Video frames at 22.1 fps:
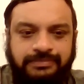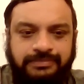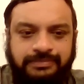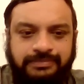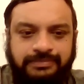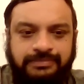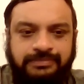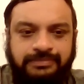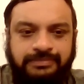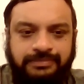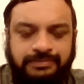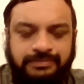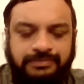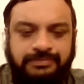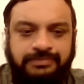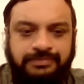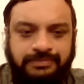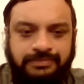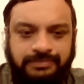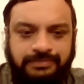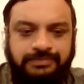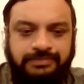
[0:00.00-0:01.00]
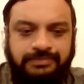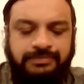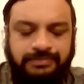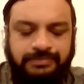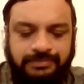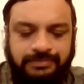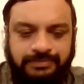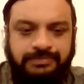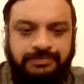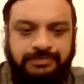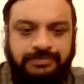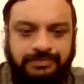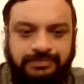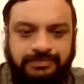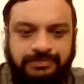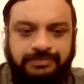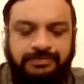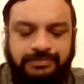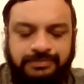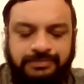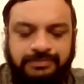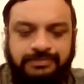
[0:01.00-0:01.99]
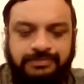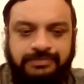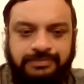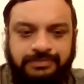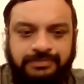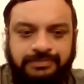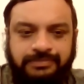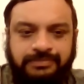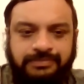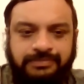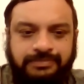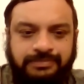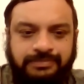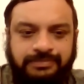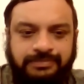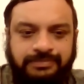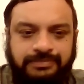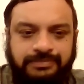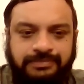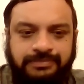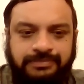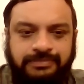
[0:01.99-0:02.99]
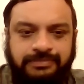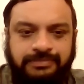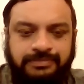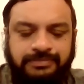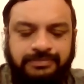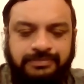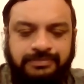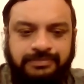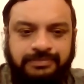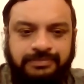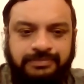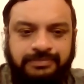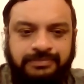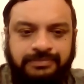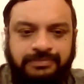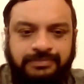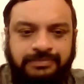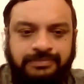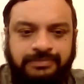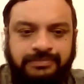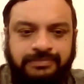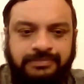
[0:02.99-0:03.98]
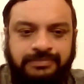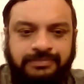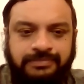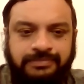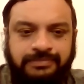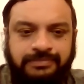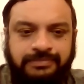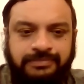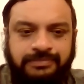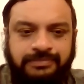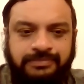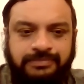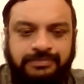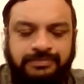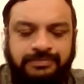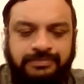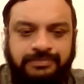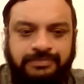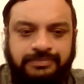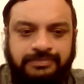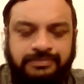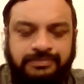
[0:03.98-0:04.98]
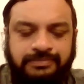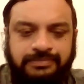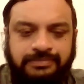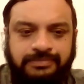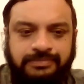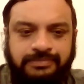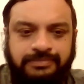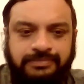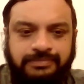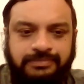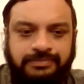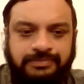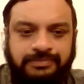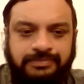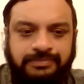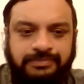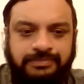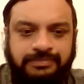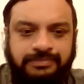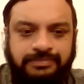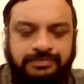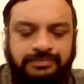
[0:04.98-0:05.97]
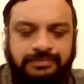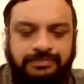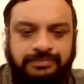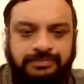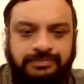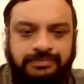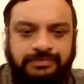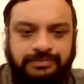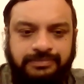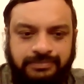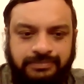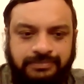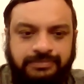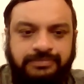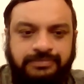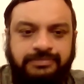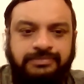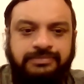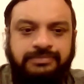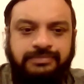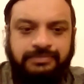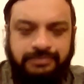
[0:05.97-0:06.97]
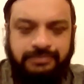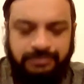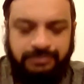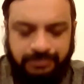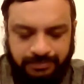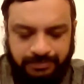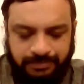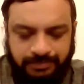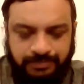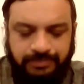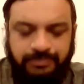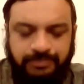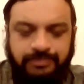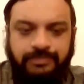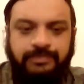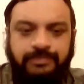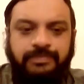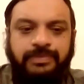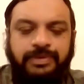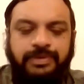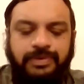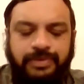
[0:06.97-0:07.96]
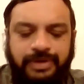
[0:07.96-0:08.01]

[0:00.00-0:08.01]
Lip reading: (silent)